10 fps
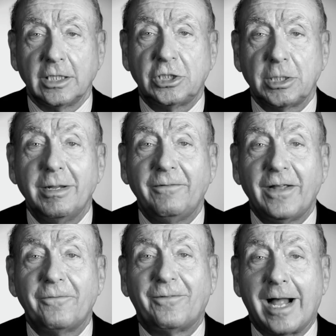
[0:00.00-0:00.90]
The Jimmy
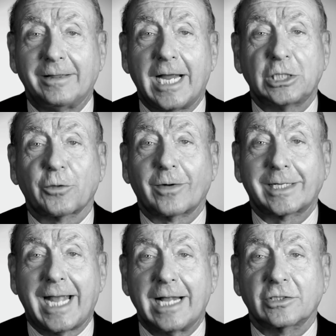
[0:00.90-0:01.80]
V Foundation for
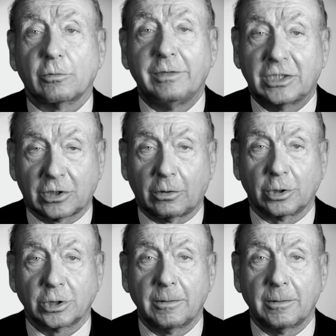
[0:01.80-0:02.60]
Cancer Research.